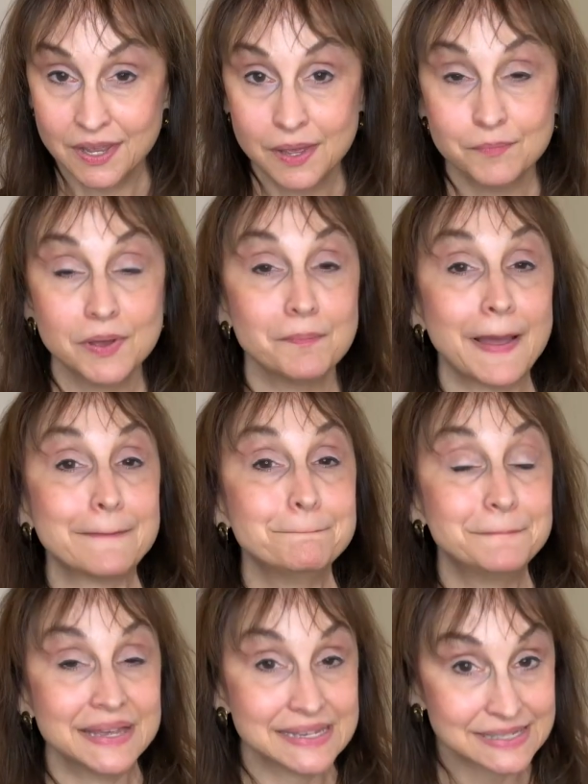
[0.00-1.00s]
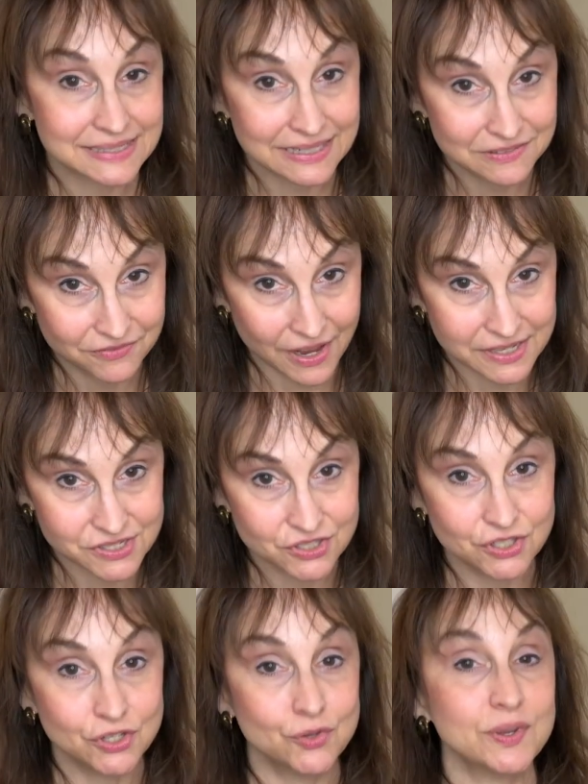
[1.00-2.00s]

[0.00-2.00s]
But my best advice to you